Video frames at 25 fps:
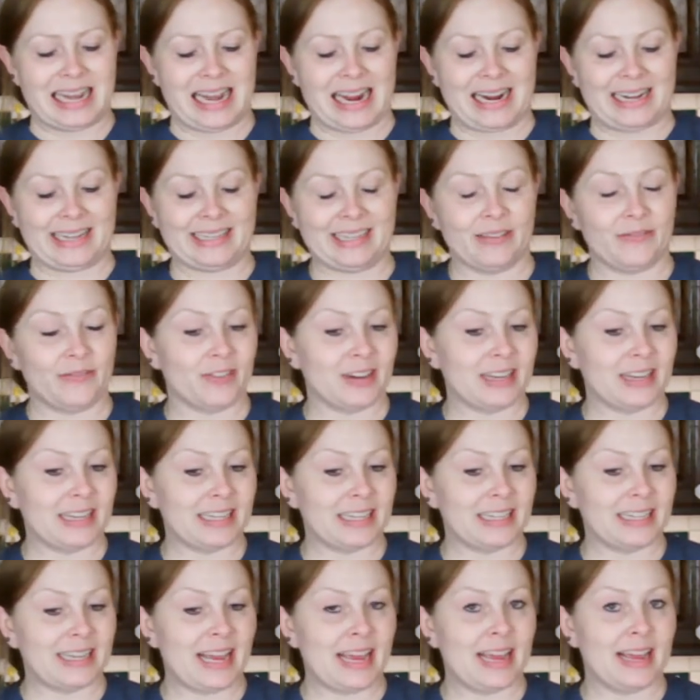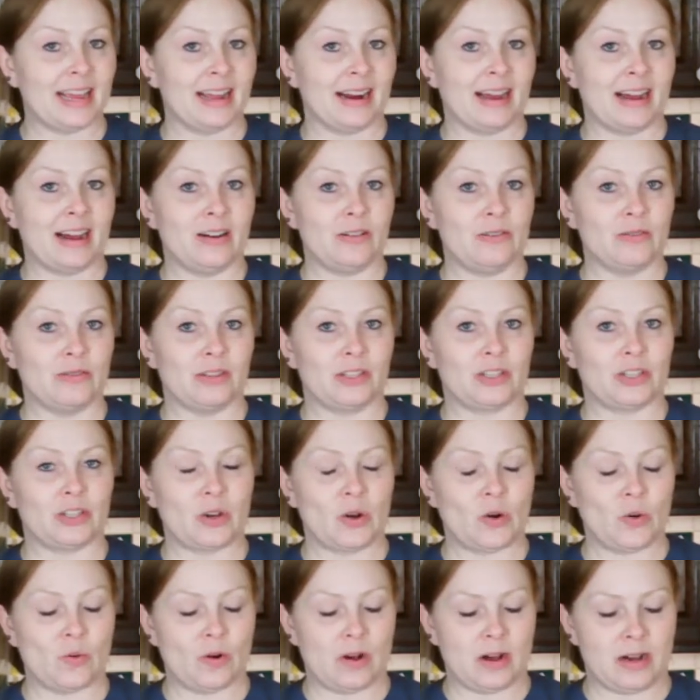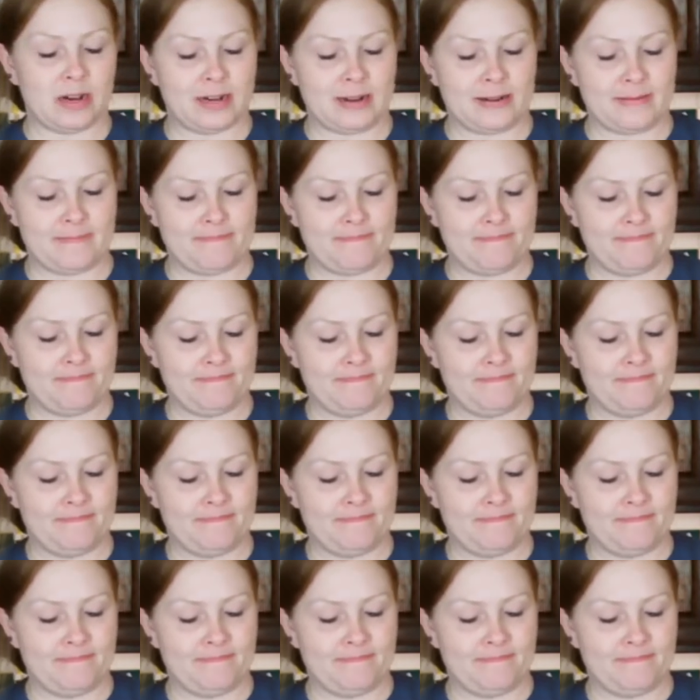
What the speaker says: I did forget to take it out, so